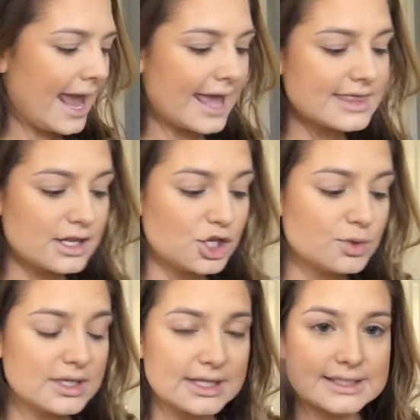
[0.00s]
And then
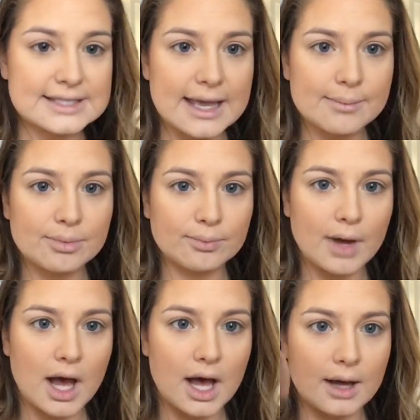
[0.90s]
using the same
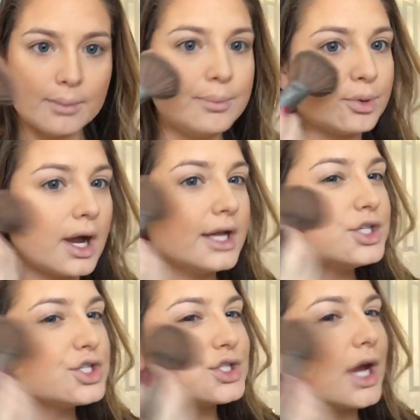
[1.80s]

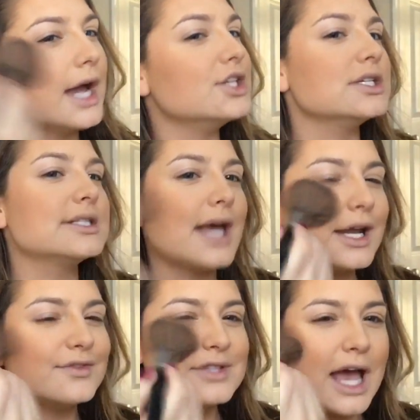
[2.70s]
brush, I just
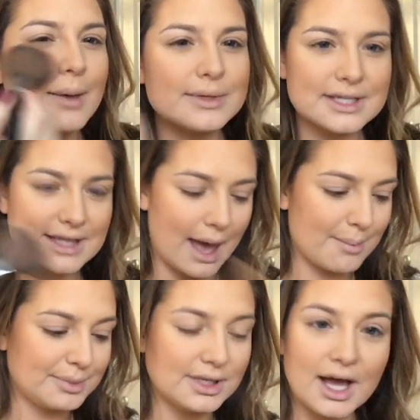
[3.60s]
kind of dab into
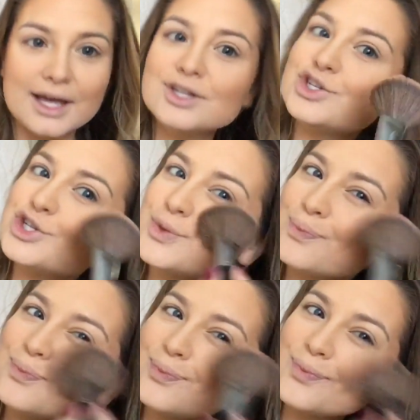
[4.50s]
that blush.
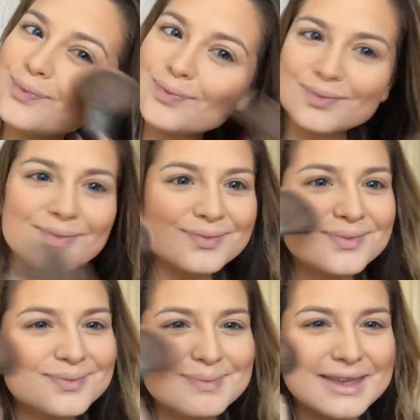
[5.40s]

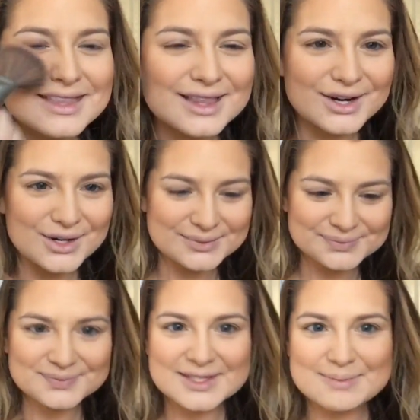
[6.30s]
Make the little
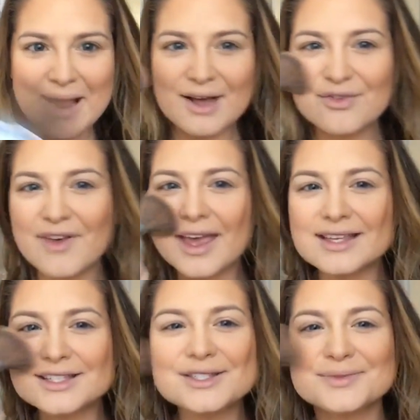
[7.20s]
smile
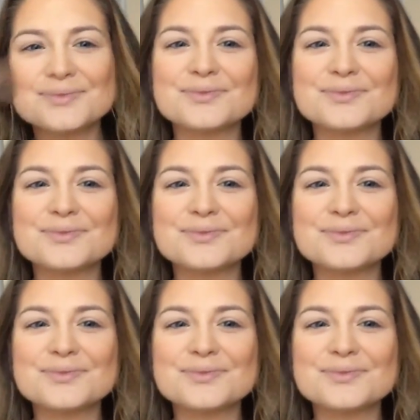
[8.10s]
face.